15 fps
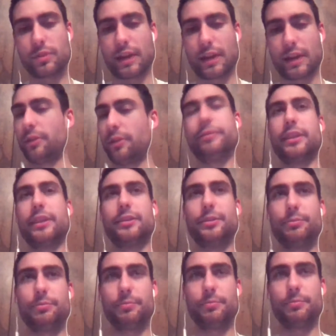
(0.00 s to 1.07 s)
I don't even think
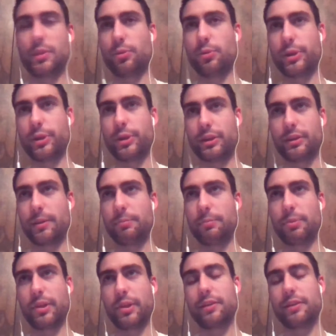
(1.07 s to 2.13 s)
they'll win a
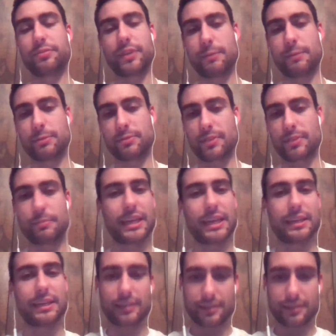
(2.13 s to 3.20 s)
playoff game if they make it.